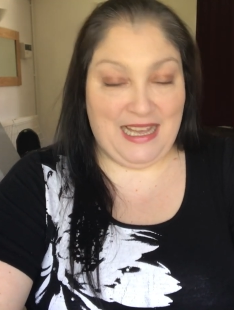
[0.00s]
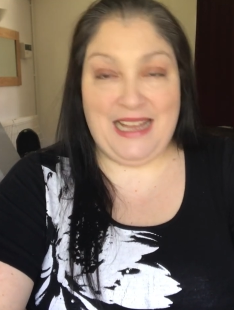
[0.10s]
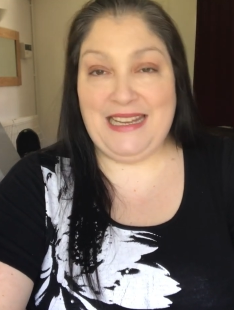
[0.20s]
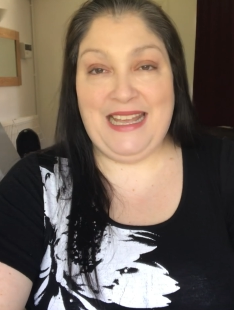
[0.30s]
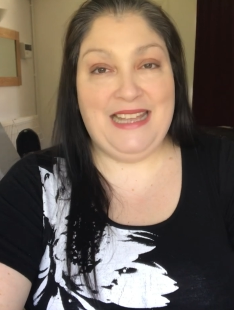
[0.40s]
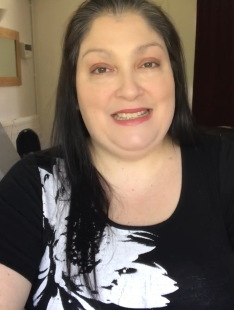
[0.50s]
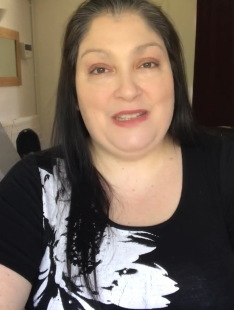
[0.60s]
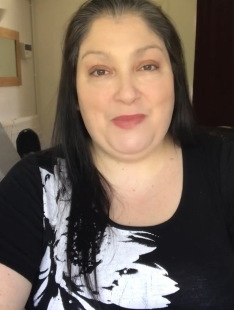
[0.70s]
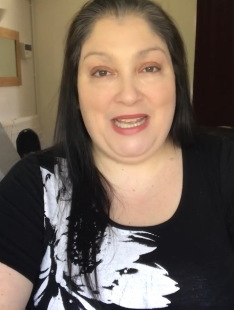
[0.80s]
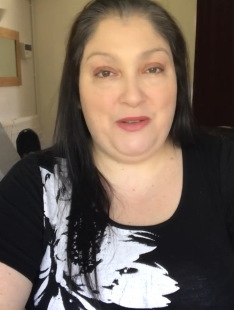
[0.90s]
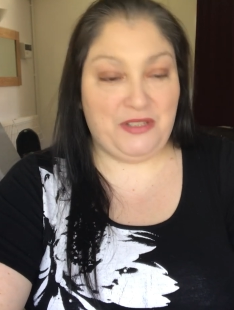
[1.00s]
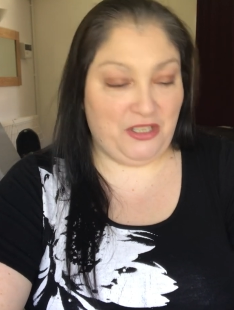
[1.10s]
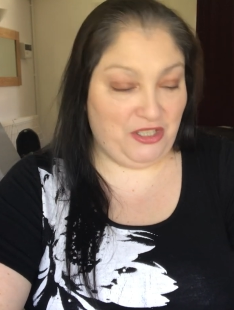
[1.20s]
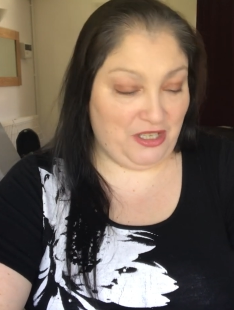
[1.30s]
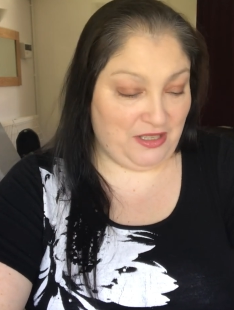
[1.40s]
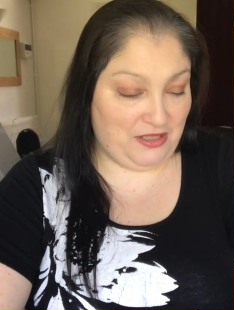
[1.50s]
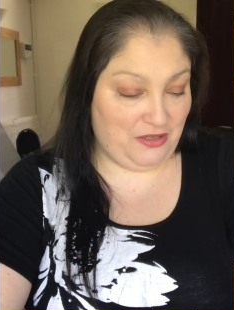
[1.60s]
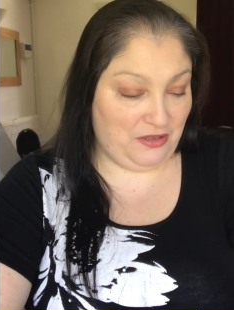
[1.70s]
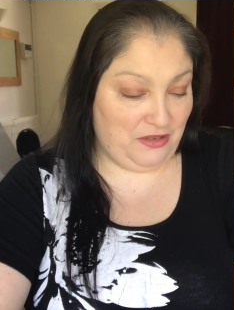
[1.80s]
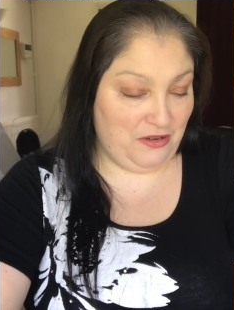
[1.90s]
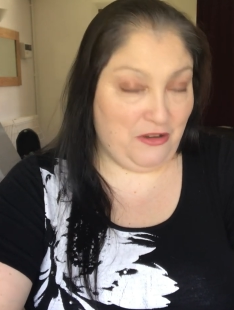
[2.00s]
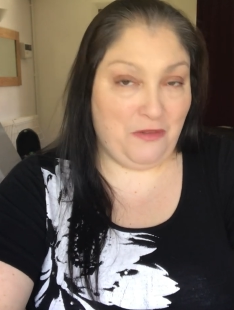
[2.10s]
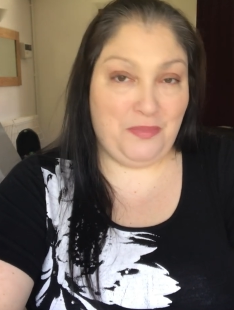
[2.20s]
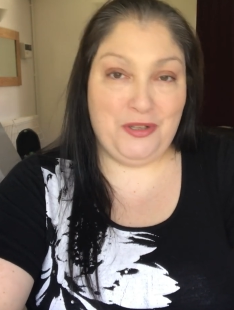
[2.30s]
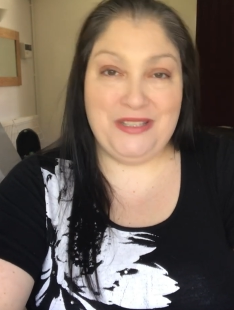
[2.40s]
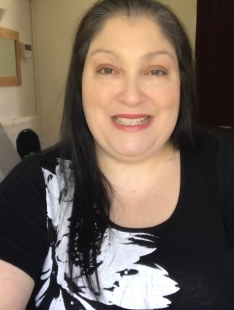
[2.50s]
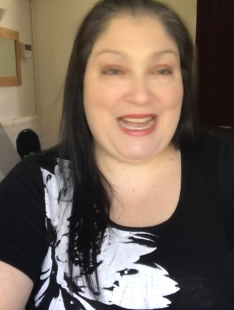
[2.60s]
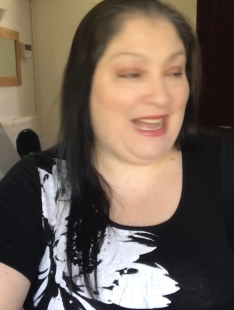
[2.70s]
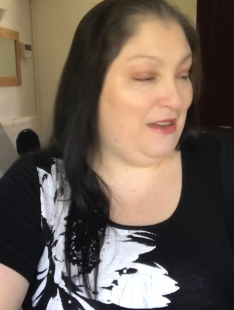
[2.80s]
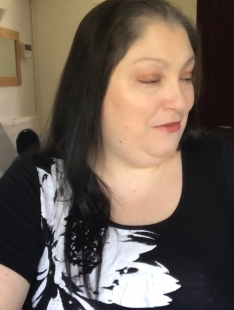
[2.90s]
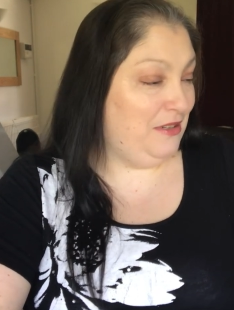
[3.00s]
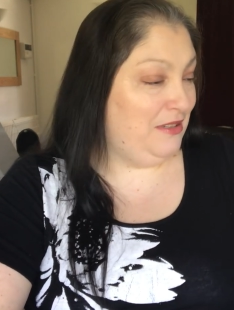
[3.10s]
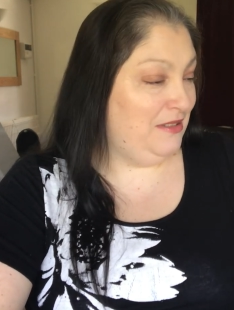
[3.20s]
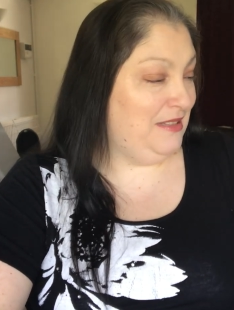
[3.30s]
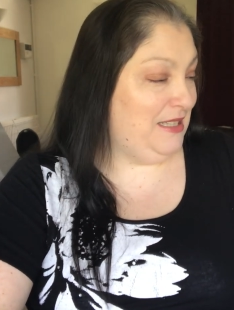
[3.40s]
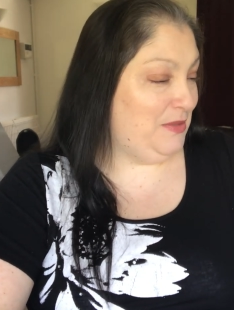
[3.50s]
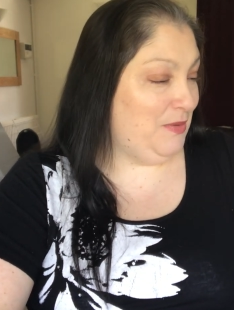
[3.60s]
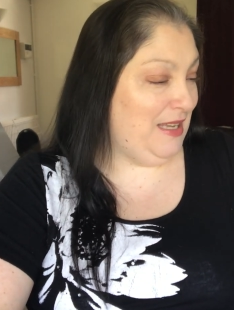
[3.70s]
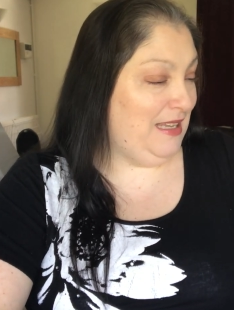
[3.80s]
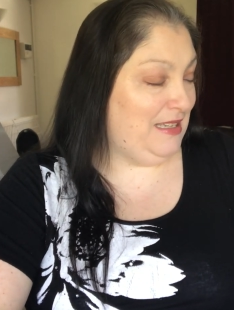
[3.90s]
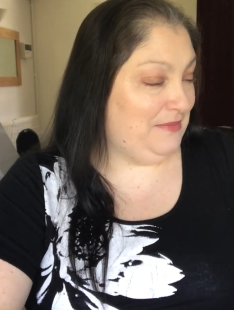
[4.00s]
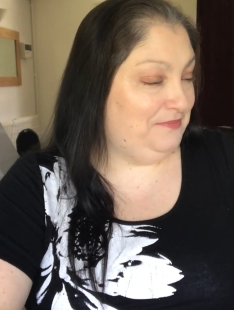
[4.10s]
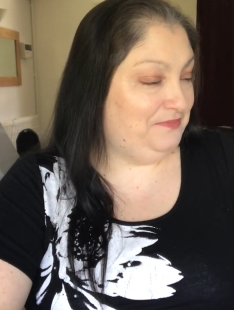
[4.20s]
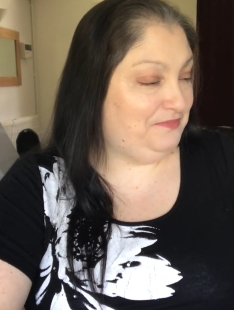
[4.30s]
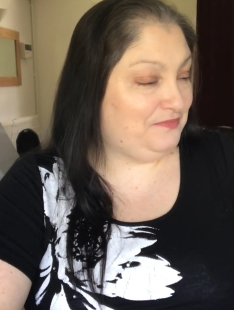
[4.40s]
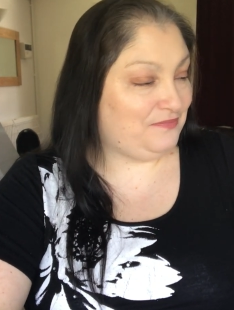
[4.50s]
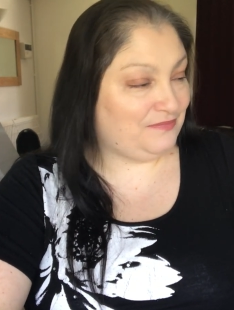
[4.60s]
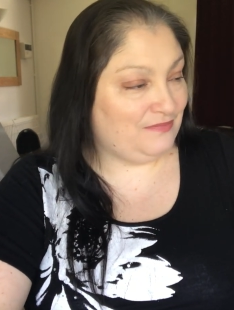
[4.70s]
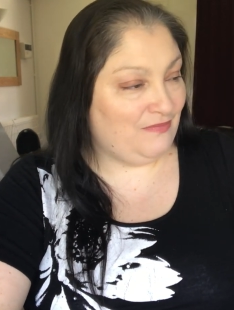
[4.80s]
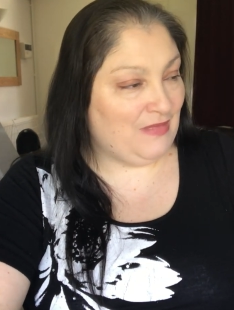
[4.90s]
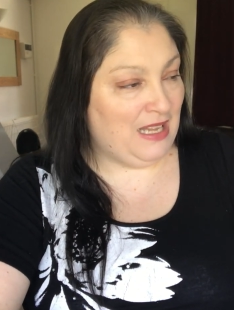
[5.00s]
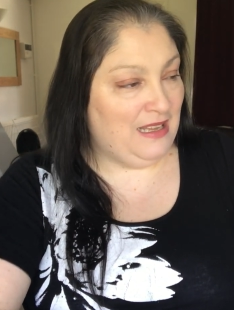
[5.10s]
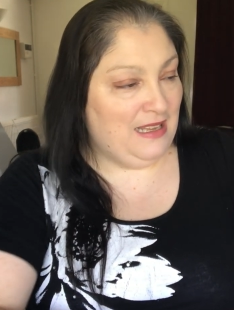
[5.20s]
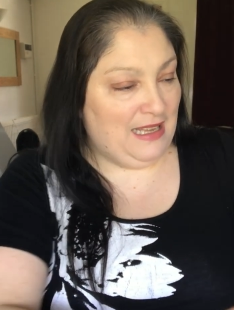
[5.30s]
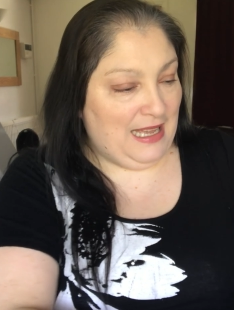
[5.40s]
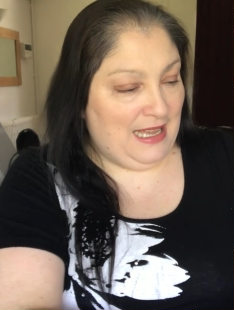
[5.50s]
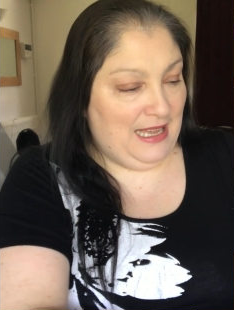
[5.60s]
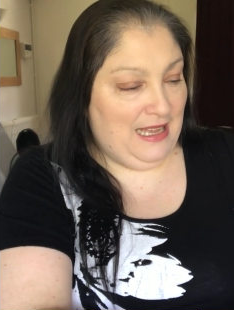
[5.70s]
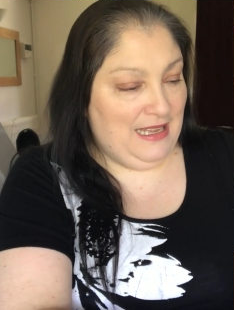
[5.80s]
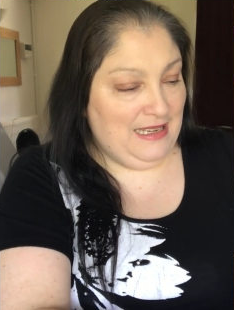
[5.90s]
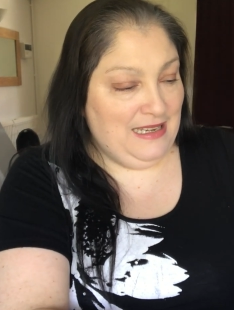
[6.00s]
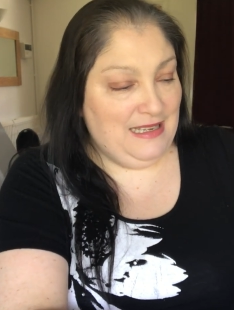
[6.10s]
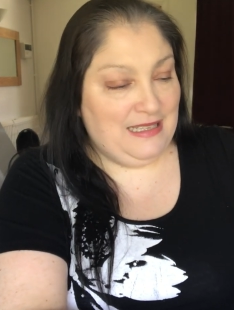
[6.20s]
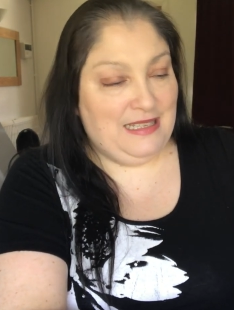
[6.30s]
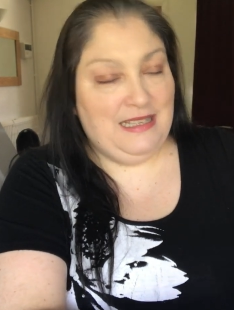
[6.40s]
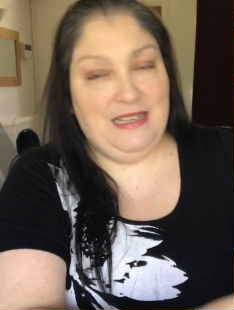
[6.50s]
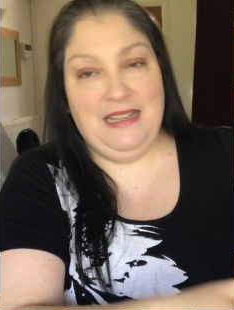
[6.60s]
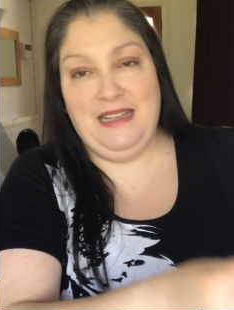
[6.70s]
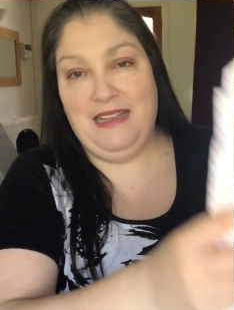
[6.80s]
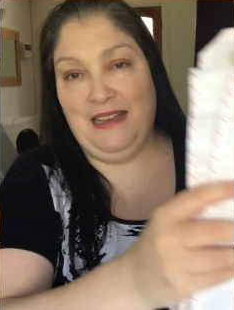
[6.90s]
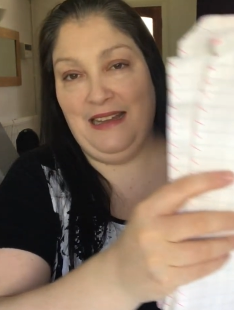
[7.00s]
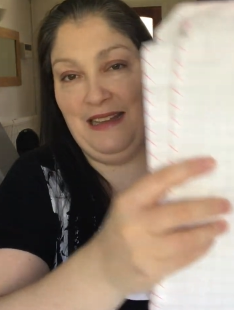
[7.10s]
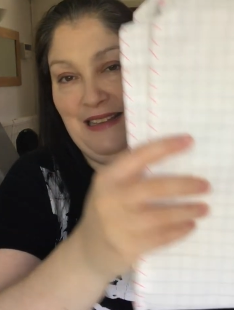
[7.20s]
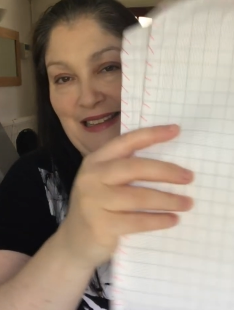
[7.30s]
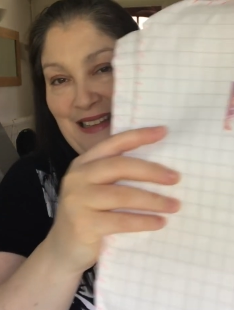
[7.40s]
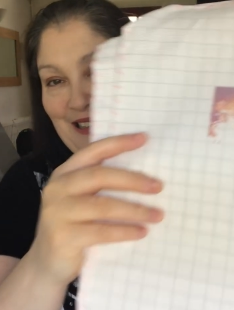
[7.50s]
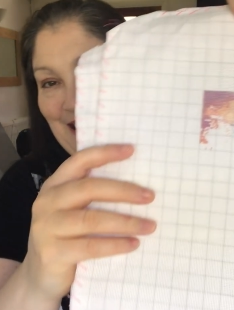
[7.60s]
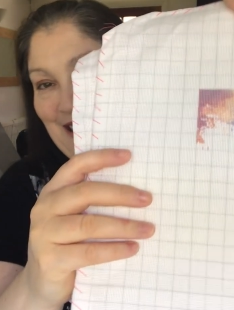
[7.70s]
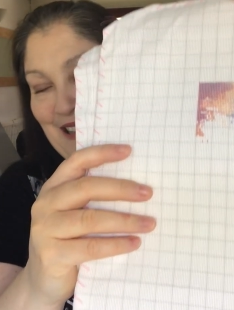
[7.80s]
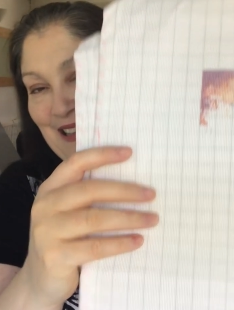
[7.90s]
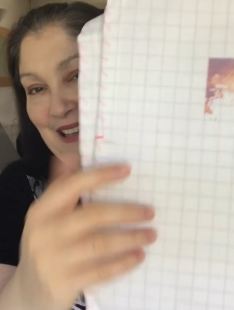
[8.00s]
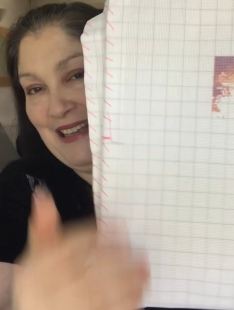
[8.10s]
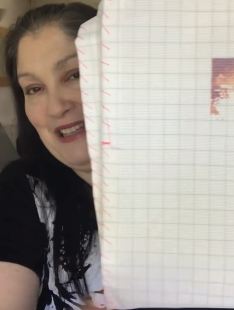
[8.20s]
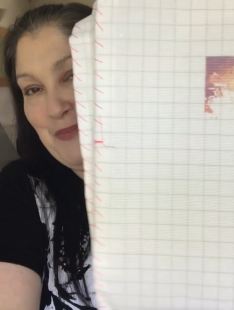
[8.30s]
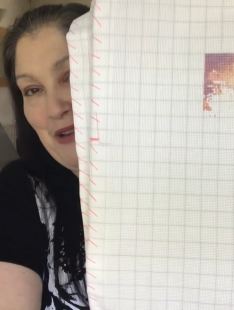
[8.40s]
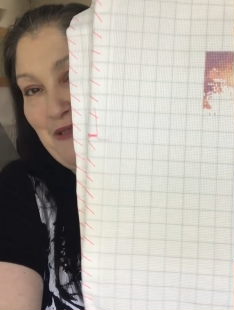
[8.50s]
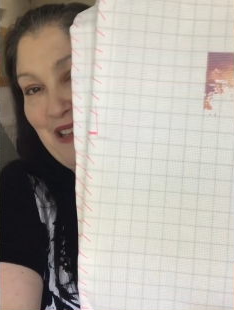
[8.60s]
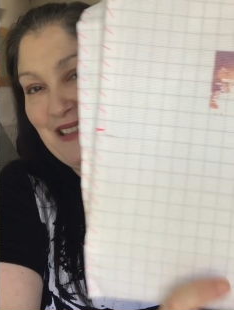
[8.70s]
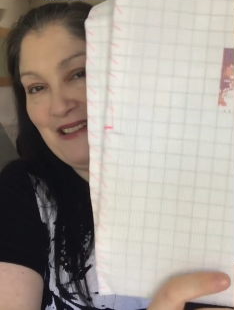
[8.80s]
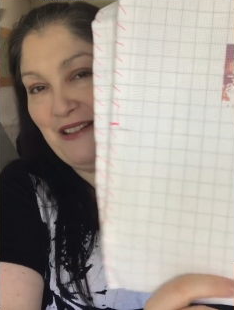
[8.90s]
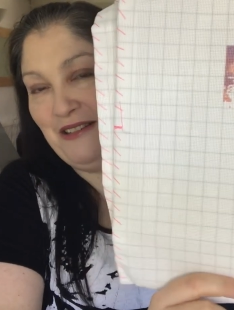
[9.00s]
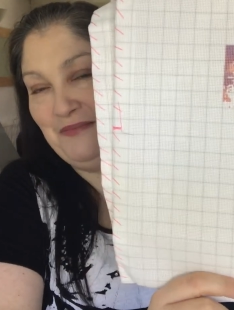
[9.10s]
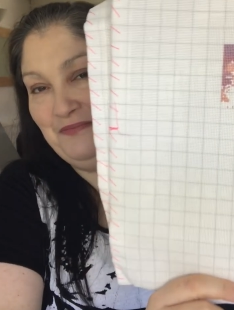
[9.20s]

And again, something else I just could not put down this week. And here is my restart.